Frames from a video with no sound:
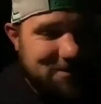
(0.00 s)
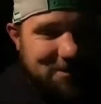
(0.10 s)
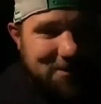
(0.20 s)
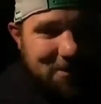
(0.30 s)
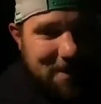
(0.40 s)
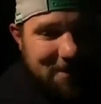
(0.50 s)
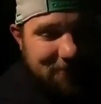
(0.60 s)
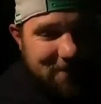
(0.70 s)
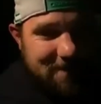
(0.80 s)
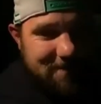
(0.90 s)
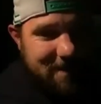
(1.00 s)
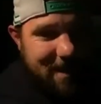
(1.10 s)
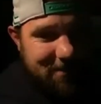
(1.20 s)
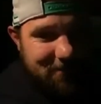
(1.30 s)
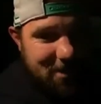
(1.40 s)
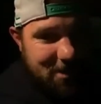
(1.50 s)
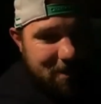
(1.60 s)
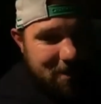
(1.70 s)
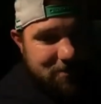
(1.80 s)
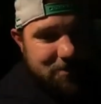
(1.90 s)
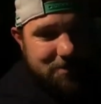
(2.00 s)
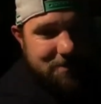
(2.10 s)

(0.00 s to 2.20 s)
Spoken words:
That's the goal, my friend. Thank you very much.